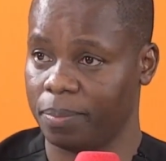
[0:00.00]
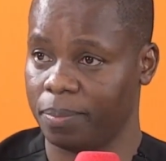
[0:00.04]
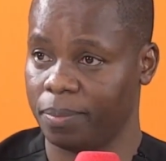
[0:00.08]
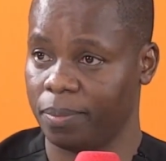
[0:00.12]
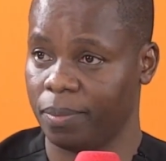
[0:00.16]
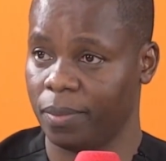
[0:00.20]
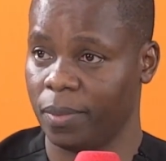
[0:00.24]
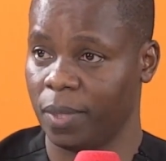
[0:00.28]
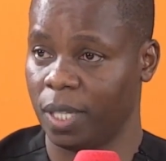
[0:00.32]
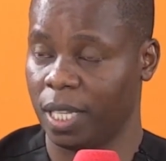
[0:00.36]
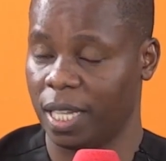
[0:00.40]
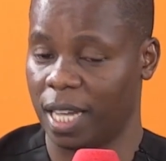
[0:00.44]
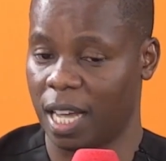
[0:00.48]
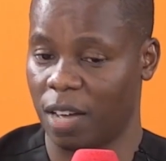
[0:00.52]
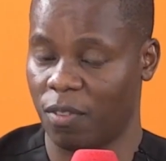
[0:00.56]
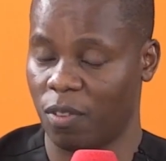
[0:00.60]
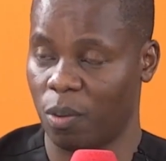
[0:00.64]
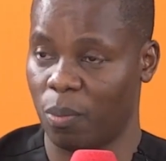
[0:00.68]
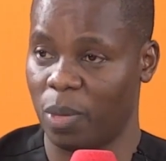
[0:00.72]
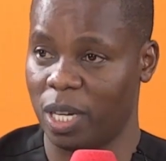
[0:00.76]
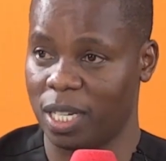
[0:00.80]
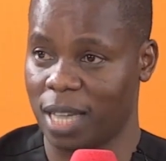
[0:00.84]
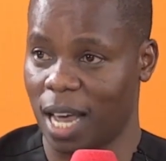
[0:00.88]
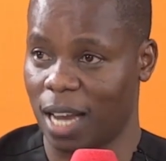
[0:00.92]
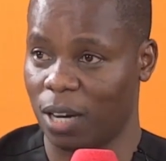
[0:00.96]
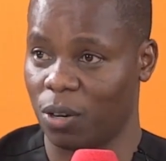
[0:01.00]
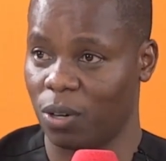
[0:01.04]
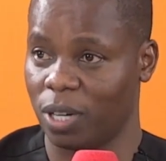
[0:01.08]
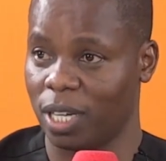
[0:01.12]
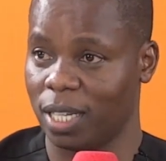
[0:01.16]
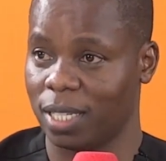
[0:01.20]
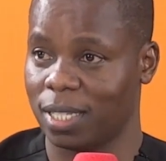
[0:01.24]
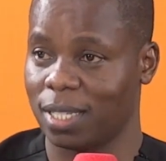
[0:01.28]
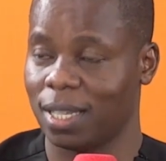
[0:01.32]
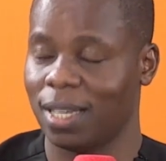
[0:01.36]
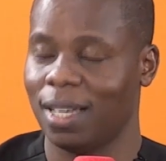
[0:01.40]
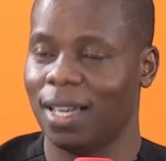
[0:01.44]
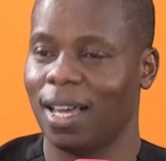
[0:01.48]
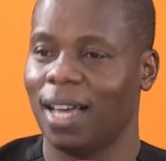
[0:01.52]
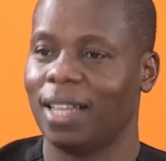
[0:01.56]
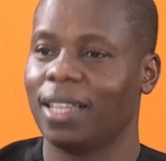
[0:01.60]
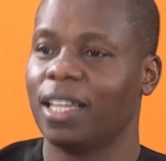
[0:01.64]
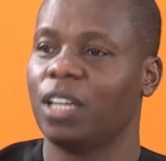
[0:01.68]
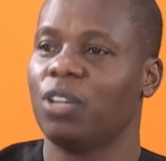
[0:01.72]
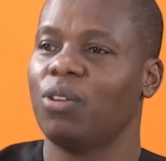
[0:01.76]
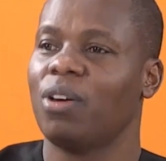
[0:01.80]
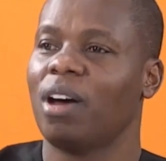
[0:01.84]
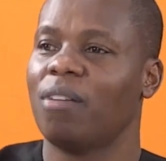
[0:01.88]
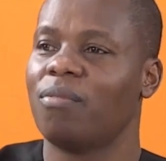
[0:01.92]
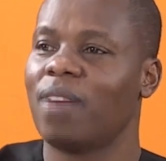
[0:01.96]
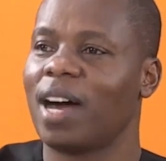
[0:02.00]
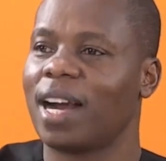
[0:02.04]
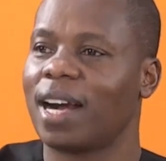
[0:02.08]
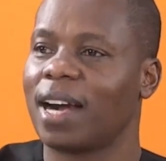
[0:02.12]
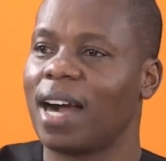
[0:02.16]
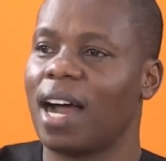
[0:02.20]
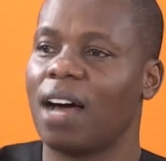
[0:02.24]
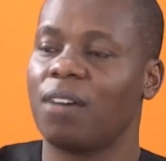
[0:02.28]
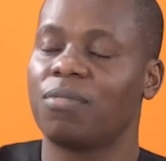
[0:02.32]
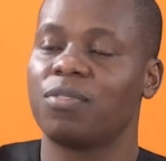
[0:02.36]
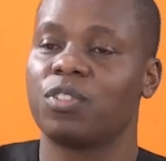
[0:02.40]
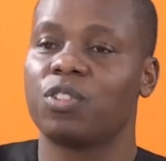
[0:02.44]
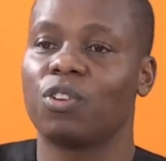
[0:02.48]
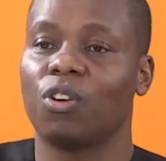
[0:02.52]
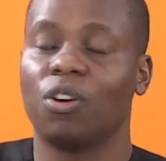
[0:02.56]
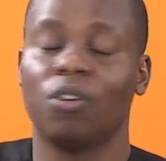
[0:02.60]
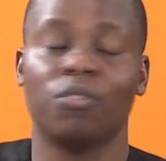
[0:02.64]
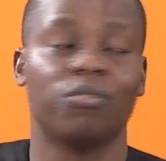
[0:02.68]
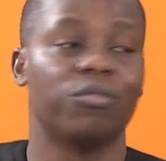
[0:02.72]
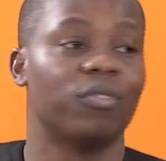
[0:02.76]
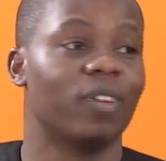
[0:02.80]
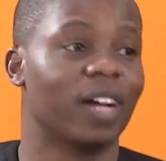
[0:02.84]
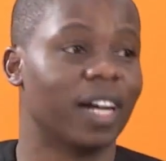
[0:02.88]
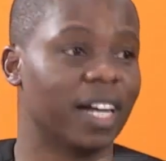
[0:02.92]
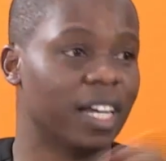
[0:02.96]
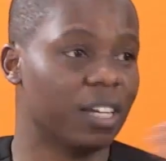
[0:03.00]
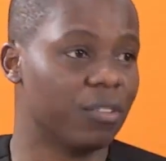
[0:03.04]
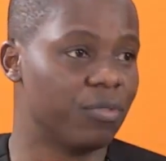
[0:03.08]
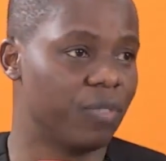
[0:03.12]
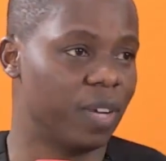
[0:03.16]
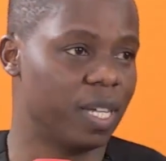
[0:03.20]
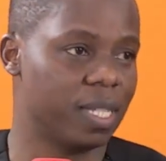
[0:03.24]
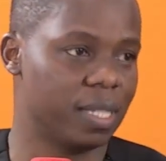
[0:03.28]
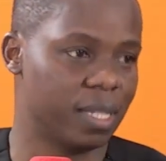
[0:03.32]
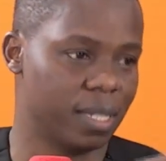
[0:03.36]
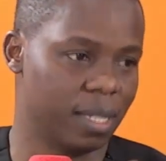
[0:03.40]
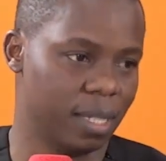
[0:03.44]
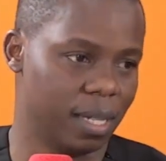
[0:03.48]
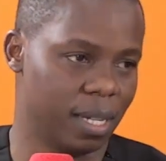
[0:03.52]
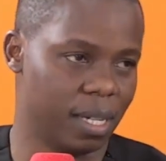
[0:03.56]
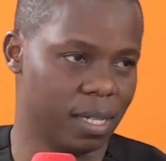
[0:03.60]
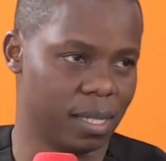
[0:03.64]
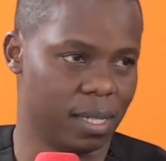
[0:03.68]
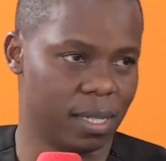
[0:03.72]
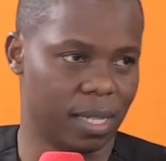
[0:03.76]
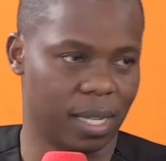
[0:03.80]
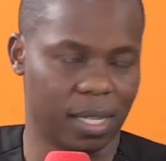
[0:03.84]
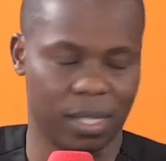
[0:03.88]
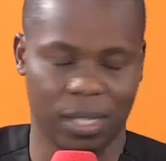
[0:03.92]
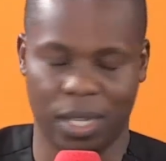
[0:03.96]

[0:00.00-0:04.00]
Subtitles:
The government allocates, and then you have a raft of ring fencing, as